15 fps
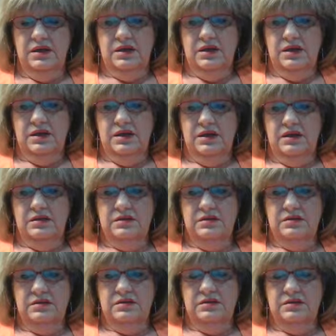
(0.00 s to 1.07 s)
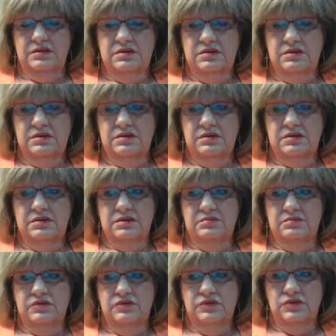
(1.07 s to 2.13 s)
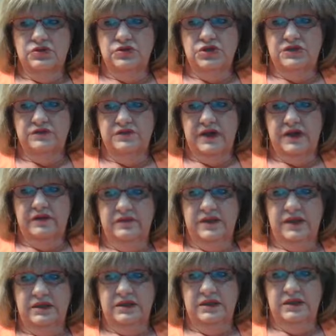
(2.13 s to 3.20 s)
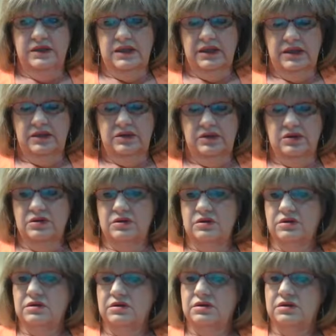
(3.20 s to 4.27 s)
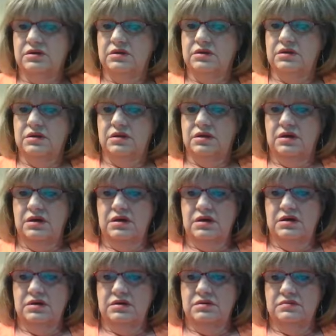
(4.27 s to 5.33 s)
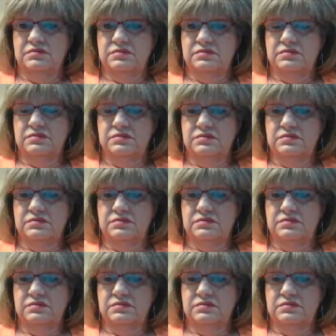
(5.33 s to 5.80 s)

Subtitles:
And before she found that letter, um,